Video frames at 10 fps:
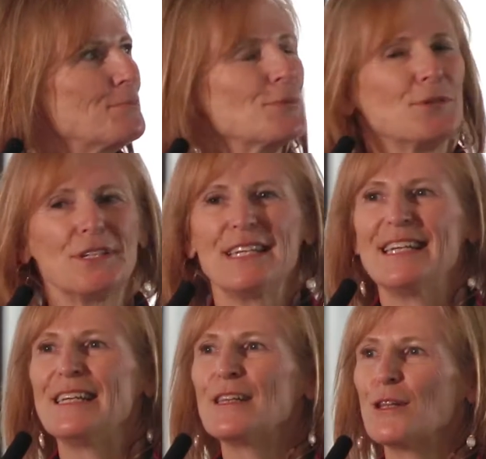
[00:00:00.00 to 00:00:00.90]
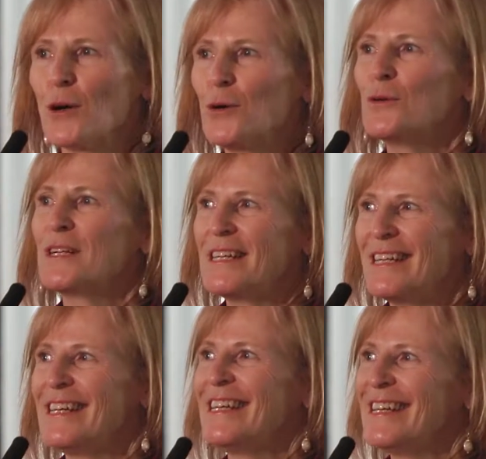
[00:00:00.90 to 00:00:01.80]
Pretty low
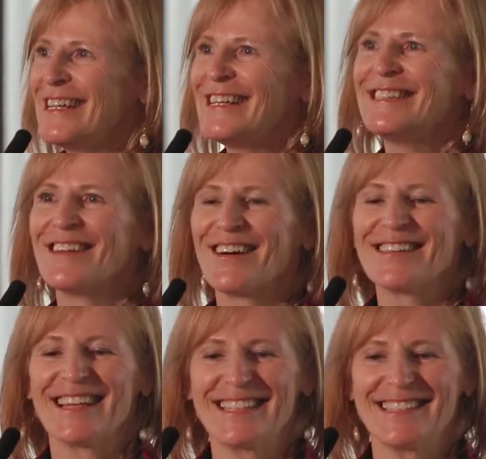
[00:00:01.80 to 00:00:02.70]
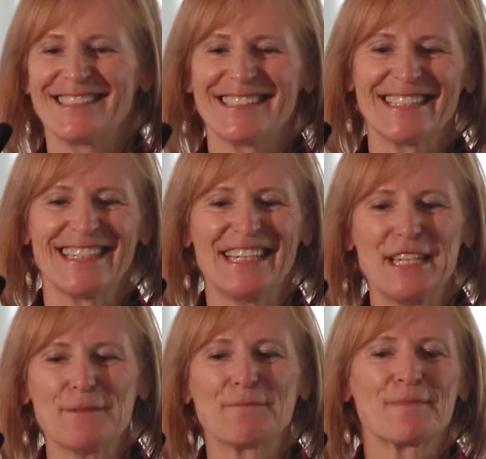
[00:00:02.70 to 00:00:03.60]
key, not like the
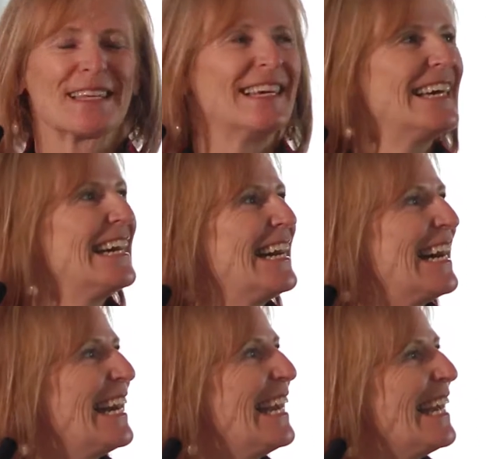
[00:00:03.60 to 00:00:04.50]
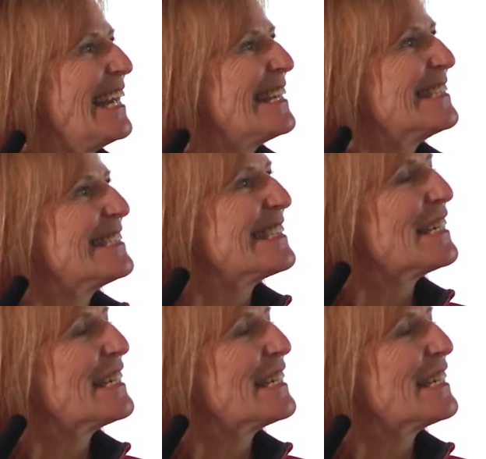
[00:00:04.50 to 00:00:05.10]
city. And